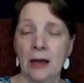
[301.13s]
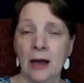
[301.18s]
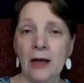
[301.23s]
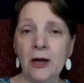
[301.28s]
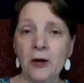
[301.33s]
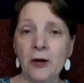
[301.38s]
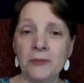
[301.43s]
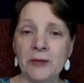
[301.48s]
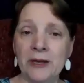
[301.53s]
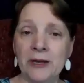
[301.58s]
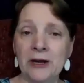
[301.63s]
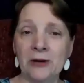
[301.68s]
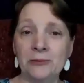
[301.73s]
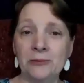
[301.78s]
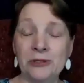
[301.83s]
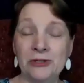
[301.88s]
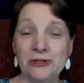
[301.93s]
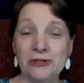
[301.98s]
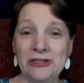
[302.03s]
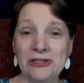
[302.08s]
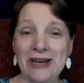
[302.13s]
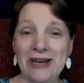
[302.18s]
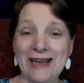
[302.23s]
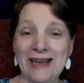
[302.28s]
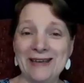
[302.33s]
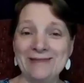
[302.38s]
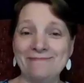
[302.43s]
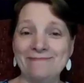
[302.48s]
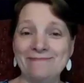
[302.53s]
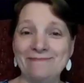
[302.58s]
I hope that helps you
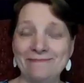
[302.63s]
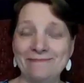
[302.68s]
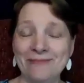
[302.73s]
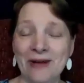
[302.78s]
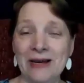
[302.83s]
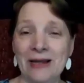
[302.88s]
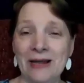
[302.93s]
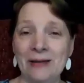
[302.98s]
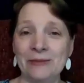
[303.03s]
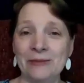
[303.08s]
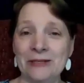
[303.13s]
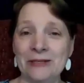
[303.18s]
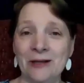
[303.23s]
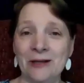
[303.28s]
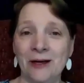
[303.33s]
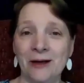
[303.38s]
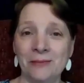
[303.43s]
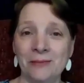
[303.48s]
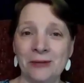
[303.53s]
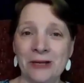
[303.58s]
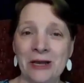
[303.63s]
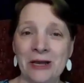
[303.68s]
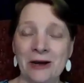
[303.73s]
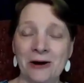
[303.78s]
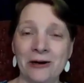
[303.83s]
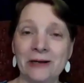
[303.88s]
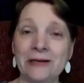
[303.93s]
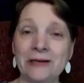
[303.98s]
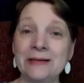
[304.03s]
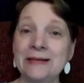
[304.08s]
today. My name is Lana
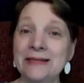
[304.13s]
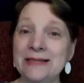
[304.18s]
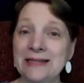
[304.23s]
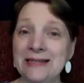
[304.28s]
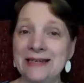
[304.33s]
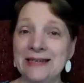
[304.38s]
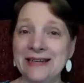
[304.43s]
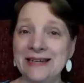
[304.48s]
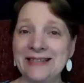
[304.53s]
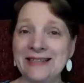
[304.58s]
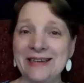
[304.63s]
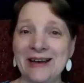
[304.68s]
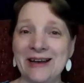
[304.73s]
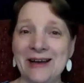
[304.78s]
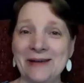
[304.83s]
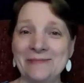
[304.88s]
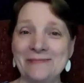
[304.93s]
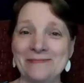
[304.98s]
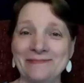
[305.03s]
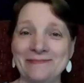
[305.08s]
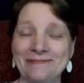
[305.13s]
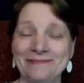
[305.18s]
McAra. See you next time.